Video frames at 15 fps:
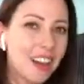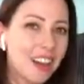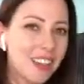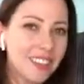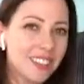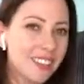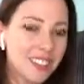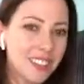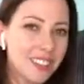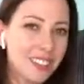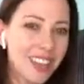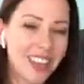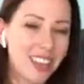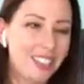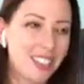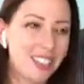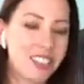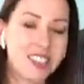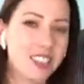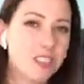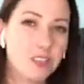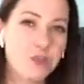I actually,
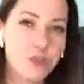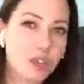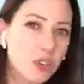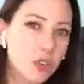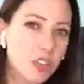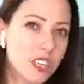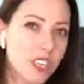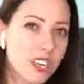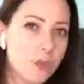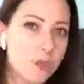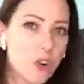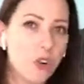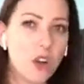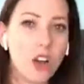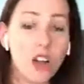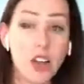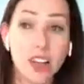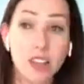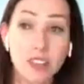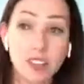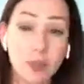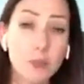this doesn't feel good anymore.
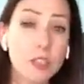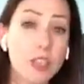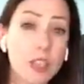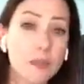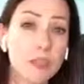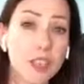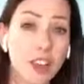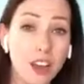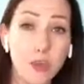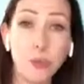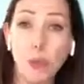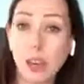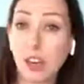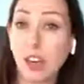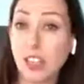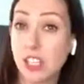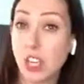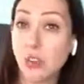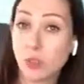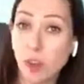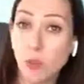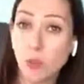Sometimes with I
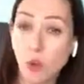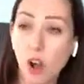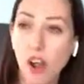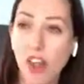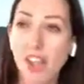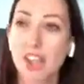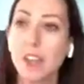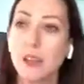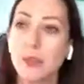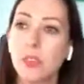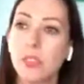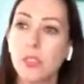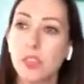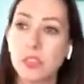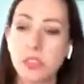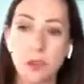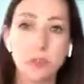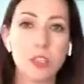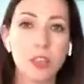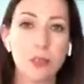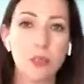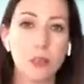don't know why,
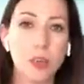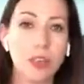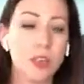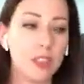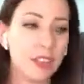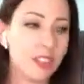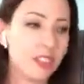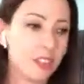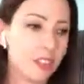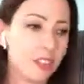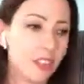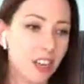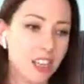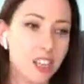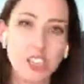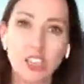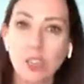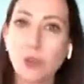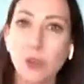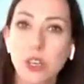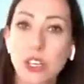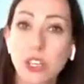sometimes with it doesn't, I just
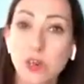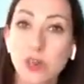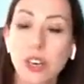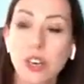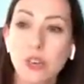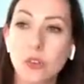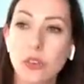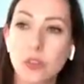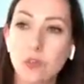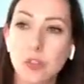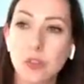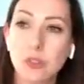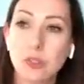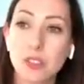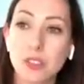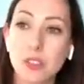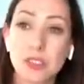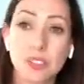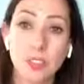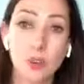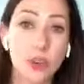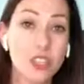don't want to do it. Or sometimes
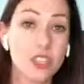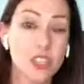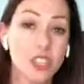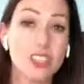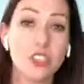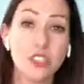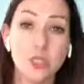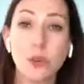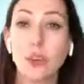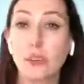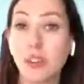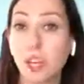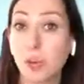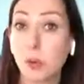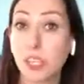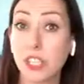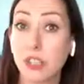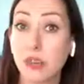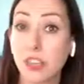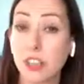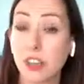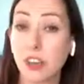the question is, do I really want to
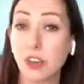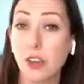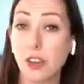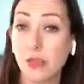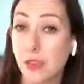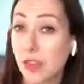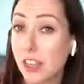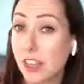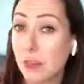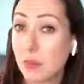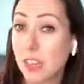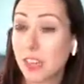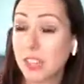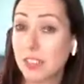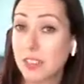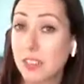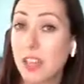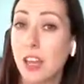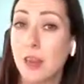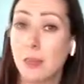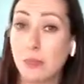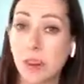do it? So if you're in that place,
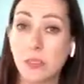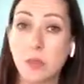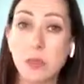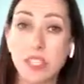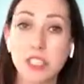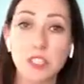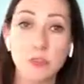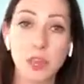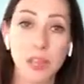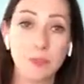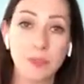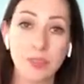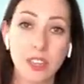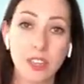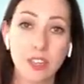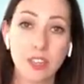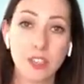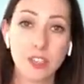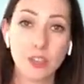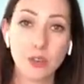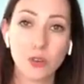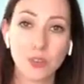private message me.
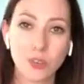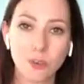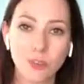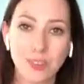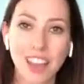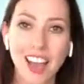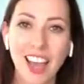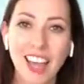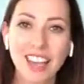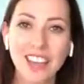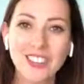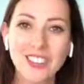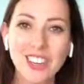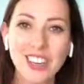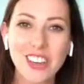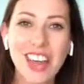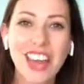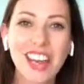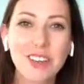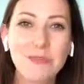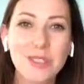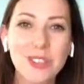Let's talk. I love you.
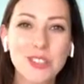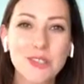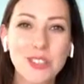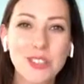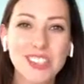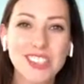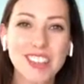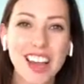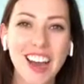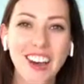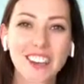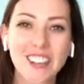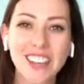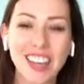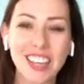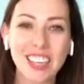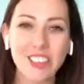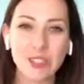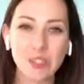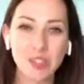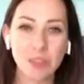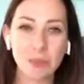Hello, beautiful yourself. Thank you
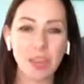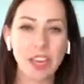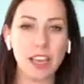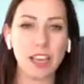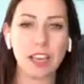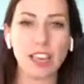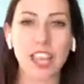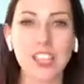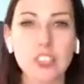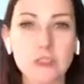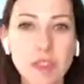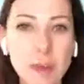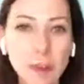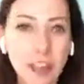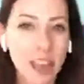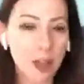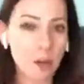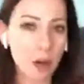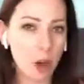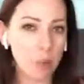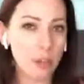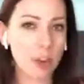for joining me. Catch the replay. I'm
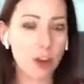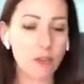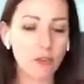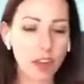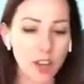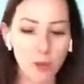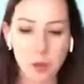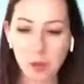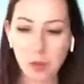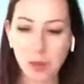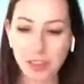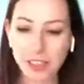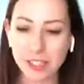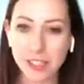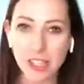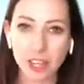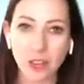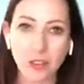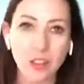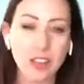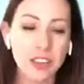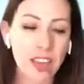hopping off. I will be back
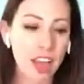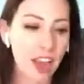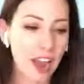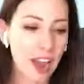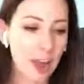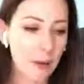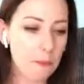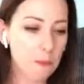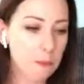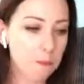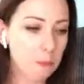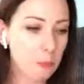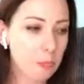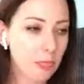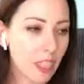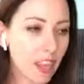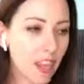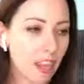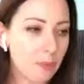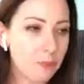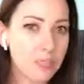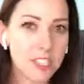soon.
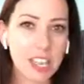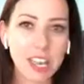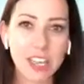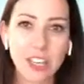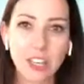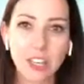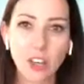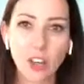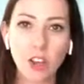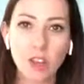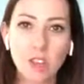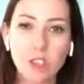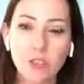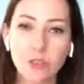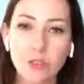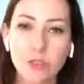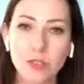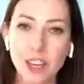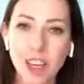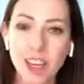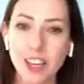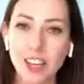I'm taking lots of
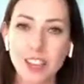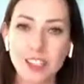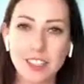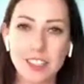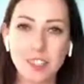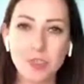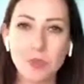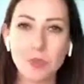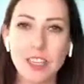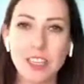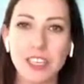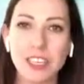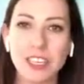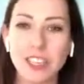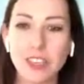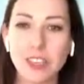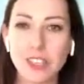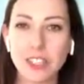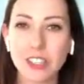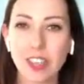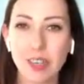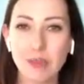social media
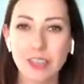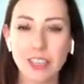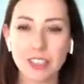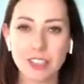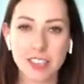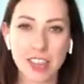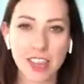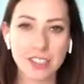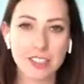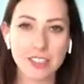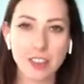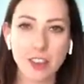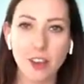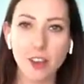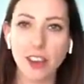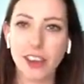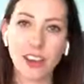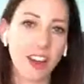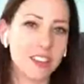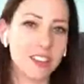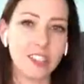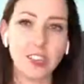detox time these days, so I
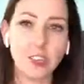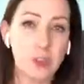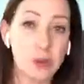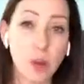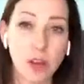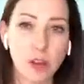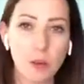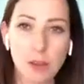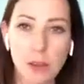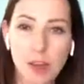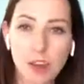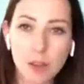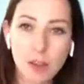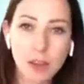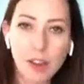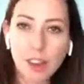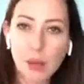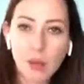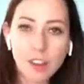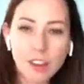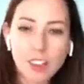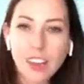can't tell you when I'll be back, but I
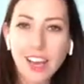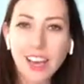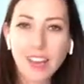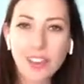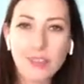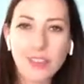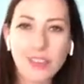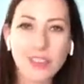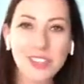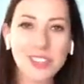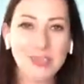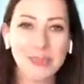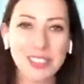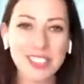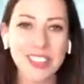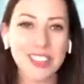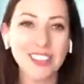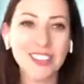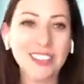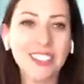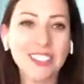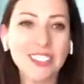will. I love you. Speak soon.